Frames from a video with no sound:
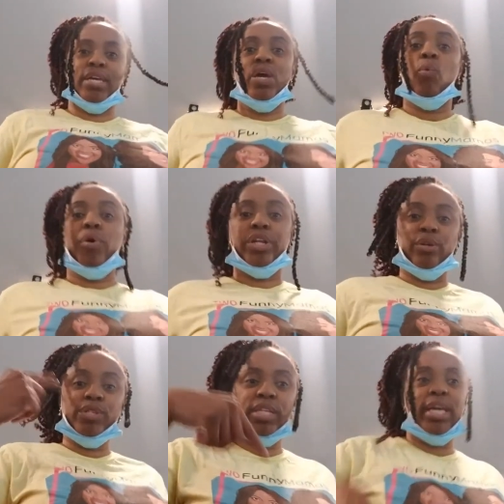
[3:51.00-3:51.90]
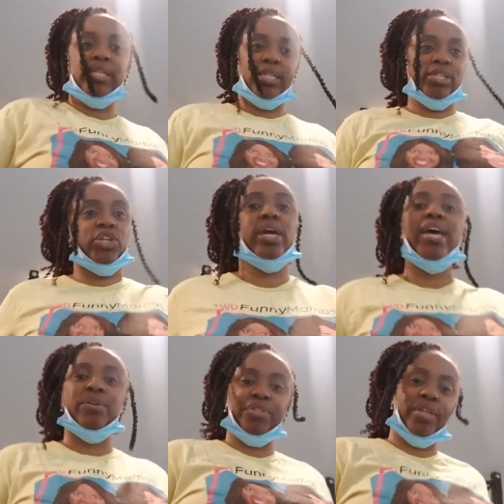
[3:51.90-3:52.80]
One of those things is your
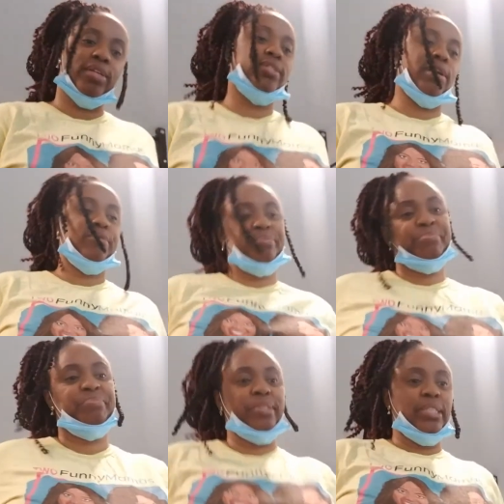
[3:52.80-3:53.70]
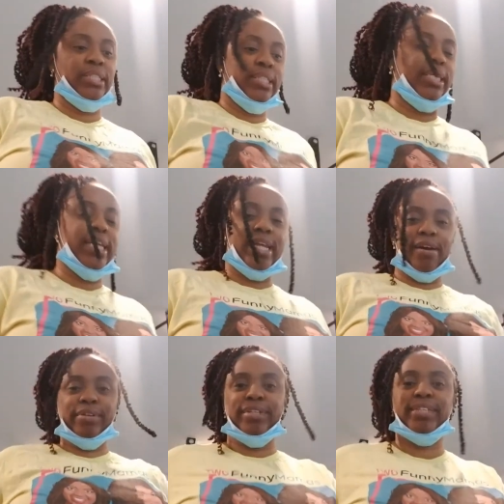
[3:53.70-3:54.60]
health. So, you know,
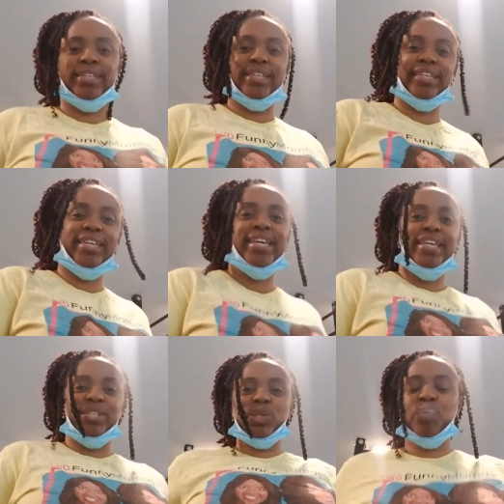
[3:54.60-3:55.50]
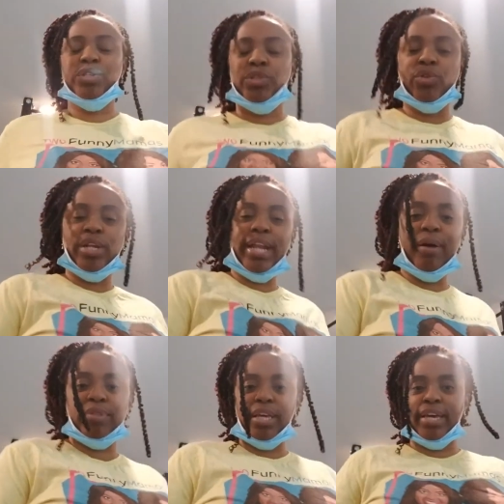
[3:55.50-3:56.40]
just want to throw that
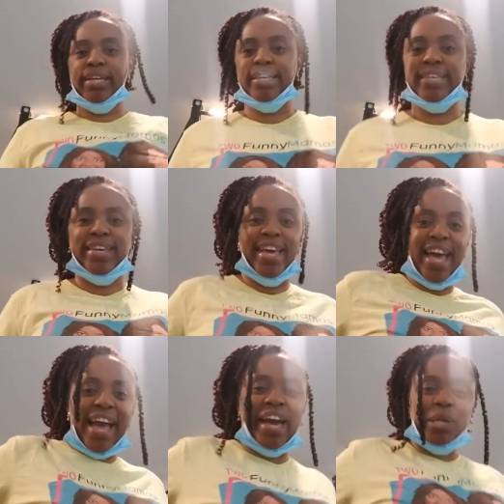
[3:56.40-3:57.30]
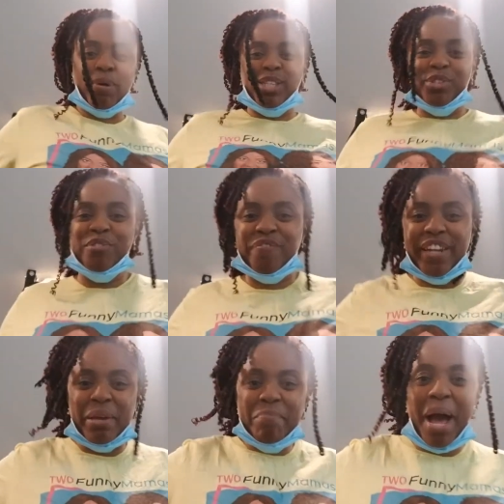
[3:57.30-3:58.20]
out there. I got on my Two
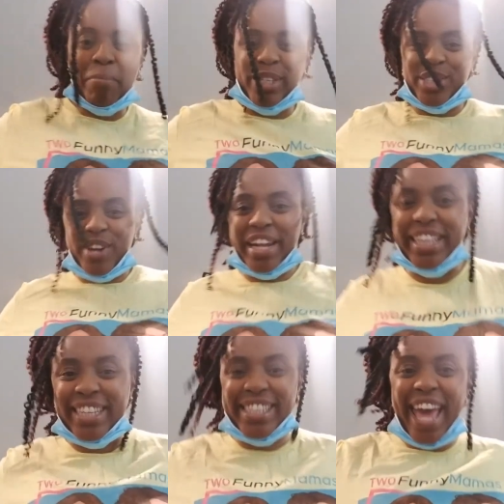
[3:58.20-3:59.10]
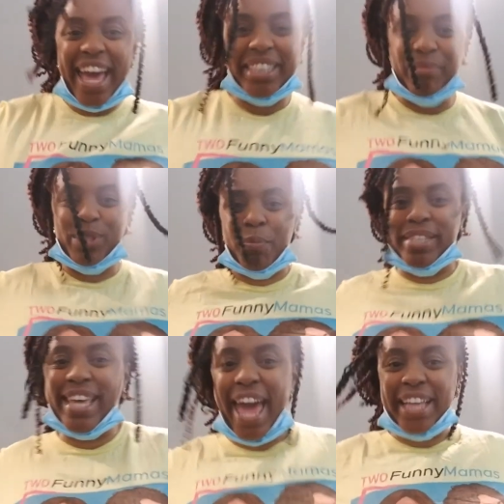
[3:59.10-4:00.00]
Funny Mama shirt. I need to tag them, so I'm going to tag